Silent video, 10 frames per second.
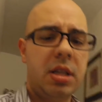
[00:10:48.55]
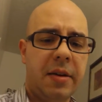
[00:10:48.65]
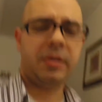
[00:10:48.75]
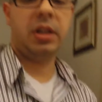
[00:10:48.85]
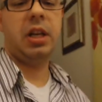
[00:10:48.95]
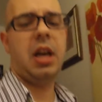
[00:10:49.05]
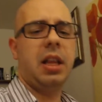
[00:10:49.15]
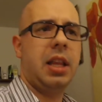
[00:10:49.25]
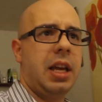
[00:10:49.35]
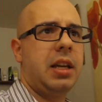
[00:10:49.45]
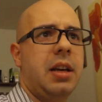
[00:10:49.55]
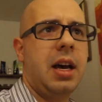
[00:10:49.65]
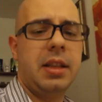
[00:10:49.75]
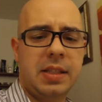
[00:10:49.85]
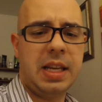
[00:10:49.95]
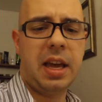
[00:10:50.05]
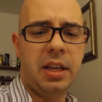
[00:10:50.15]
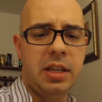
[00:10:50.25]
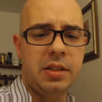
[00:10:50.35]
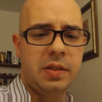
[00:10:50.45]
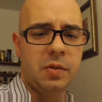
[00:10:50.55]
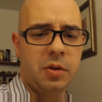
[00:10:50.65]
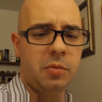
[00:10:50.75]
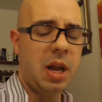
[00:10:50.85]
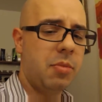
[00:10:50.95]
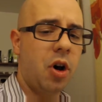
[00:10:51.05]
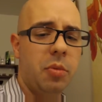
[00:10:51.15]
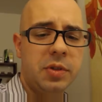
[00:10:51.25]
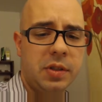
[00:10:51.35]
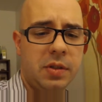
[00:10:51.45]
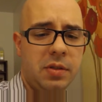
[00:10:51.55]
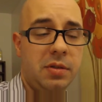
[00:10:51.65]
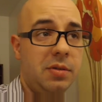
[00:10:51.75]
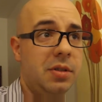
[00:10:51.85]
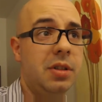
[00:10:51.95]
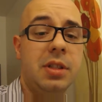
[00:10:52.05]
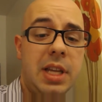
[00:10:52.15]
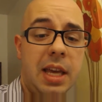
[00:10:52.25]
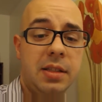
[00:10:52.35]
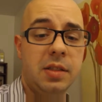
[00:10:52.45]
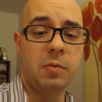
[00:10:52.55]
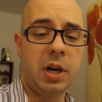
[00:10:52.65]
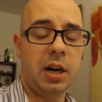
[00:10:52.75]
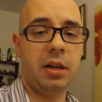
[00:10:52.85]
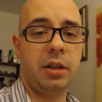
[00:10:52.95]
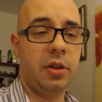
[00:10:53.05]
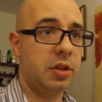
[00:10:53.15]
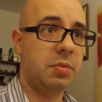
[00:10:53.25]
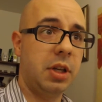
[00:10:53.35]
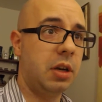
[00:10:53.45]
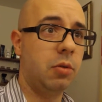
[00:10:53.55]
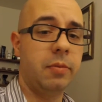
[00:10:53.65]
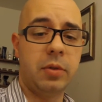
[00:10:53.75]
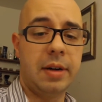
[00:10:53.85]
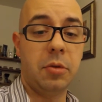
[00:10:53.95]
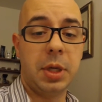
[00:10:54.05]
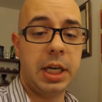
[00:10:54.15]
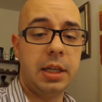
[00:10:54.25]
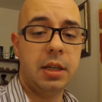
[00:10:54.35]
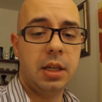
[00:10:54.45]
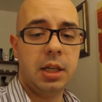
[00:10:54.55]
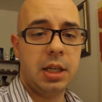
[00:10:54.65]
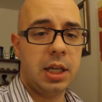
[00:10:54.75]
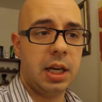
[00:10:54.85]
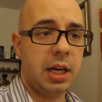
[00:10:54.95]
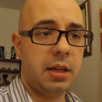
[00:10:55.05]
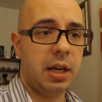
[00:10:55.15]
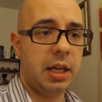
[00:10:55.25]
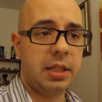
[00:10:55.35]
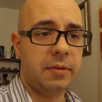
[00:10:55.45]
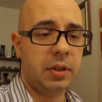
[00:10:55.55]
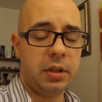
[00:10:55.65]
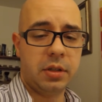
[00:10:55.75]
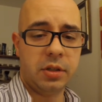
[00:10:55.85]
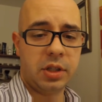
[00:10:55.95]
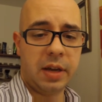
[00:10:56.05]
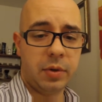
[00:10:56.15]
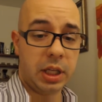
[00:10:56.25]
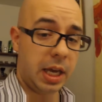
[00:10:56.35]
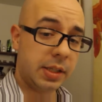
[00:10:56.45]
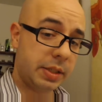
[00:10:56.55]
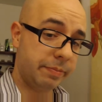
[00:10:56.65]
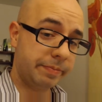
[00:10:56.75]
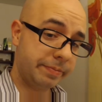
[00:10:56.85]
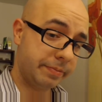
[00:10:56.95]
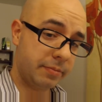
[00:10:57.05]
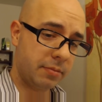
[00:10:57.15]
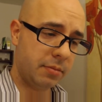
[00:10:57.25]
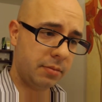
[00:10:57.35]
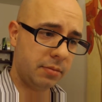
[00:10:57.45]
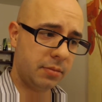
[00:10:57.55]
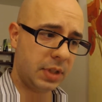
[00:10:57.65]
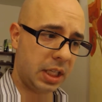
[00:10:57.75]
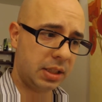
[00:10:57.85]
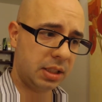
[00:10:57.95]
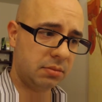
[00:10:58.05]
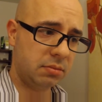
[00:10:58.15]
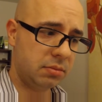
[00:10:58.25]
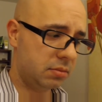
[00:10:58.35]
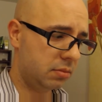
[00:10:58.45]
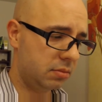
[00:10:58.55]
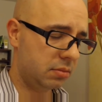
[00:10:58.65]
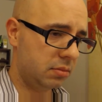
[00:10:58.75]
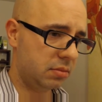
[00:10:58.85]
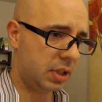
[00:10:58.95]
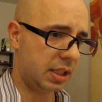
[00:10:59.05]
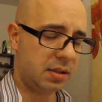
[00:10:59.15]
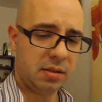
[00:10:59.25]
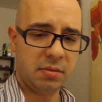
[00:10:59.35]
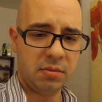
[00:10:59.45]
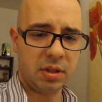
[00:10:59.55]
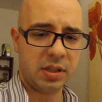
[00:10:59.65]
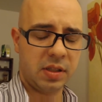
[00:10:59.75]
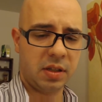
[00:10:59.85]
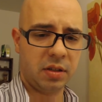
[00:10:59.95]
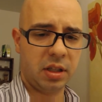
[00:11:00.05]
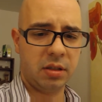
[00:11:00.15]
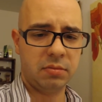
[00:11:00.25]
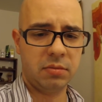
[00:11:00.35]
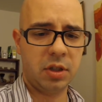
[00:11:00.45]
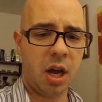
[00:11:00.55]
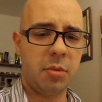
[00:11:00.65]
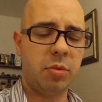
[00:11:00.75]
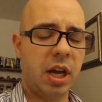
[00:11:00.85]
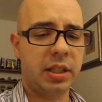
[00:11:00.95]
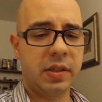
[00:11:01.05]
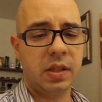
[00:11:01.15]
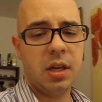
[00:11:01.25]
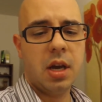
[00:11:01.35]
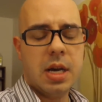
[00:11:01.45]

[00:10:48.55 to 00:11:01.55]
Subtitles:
definitely not like the Stallions or Ray Pope's dens where there's plenty of room for everybody. I definitely couldn't shave with a guest. Not that that's necessarily a common practice,